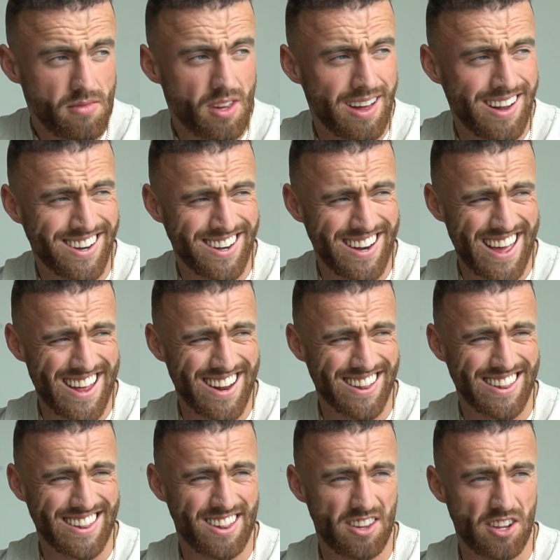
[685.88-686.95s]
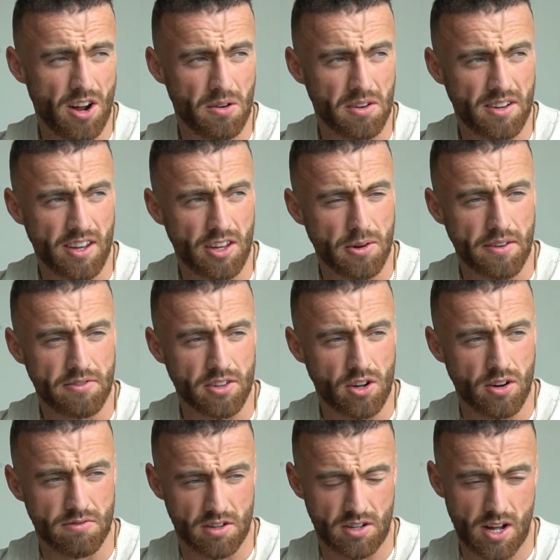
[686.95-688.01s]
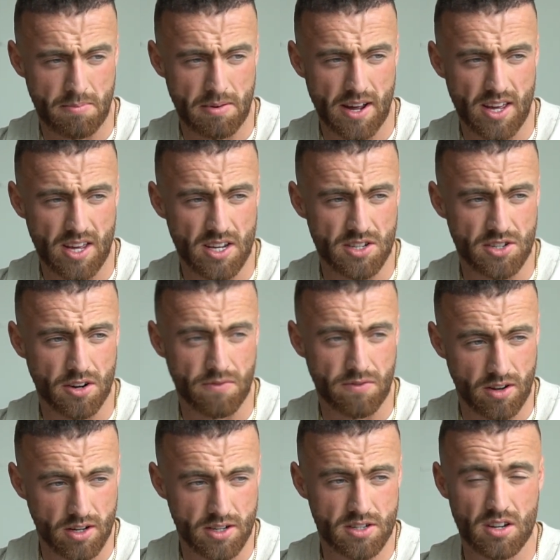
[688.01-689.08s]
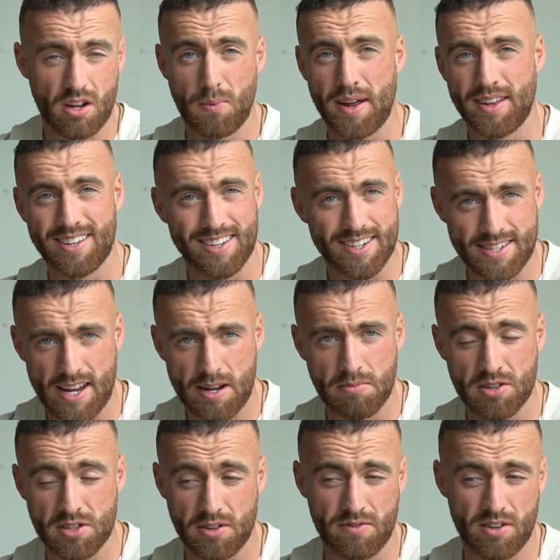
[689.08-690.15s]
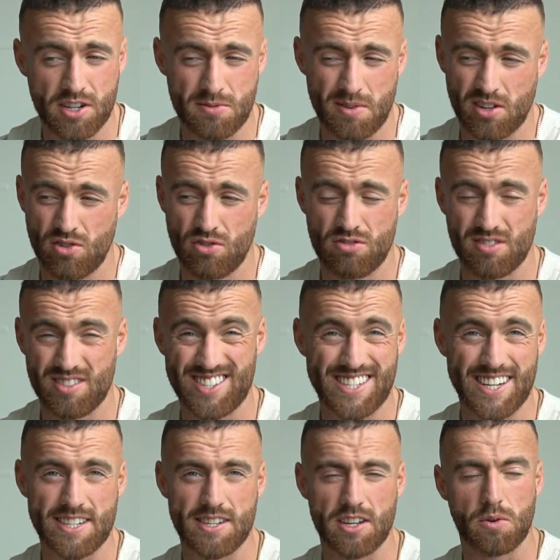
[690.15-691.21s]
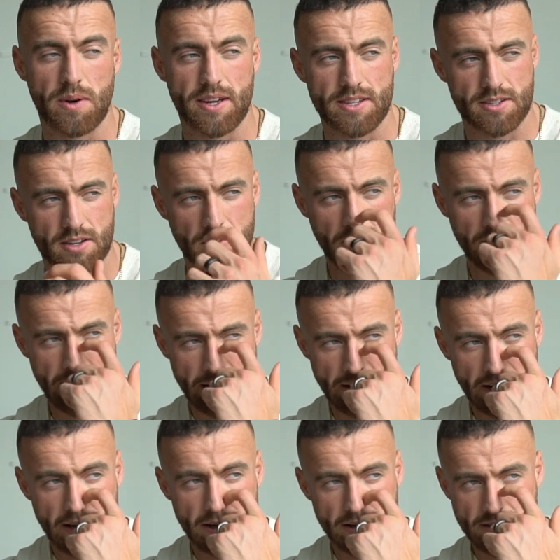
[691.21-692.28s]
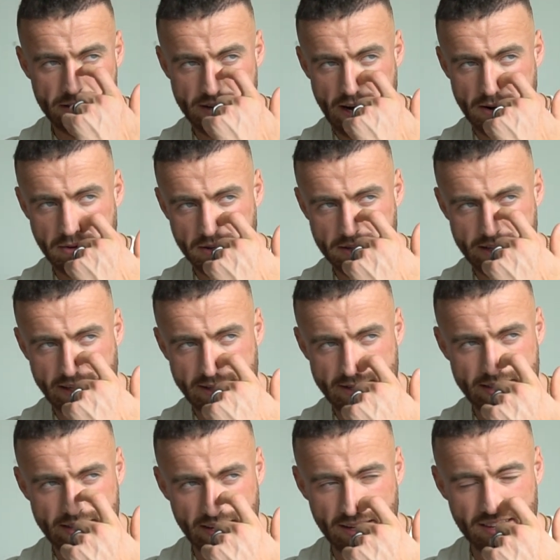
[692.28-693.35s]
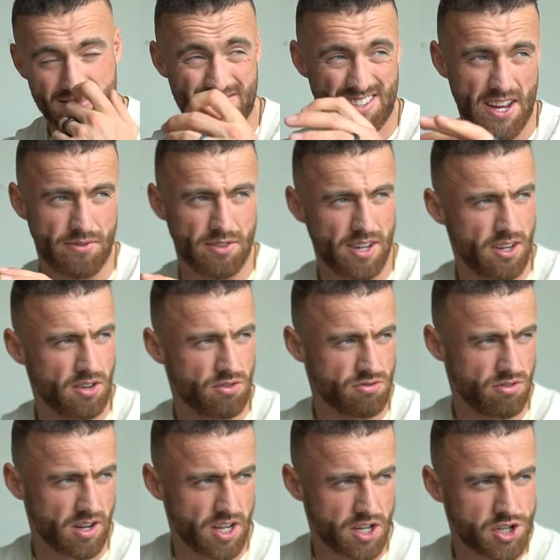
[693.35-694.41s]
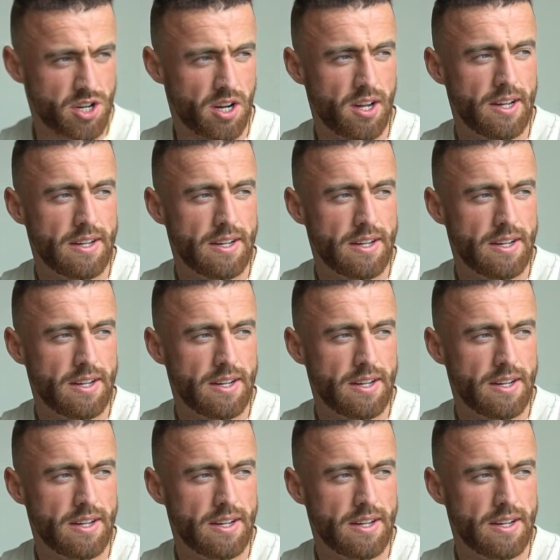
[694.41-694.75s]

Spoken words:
and then the only thing you have to cover on top of that is your flights. I went in December, so flights were like 160 quid, so you're saying about 1700 ish.